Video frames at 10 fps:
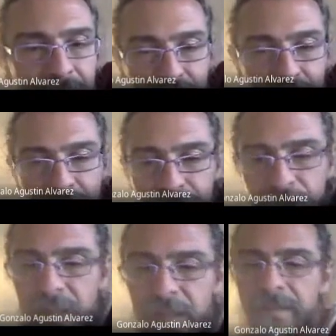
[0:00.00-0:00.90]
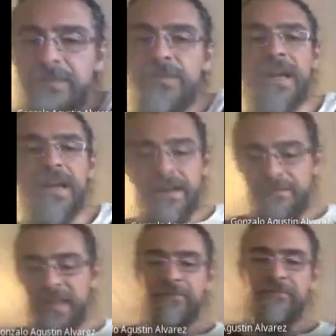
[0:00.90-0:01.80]
So also thank to her.
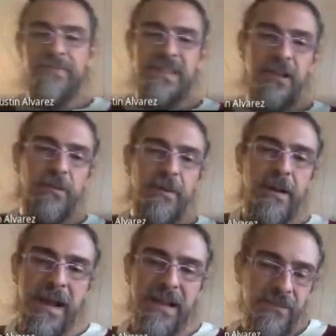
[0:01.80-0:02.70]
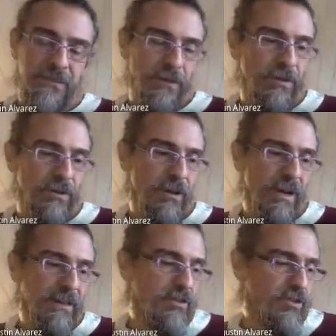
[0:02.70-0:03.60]
Thank you very much for your
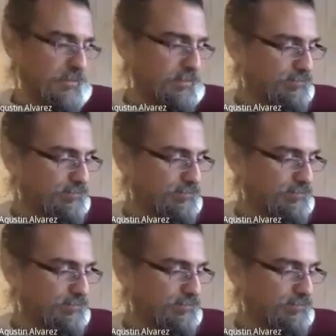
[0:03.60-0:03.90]
attention.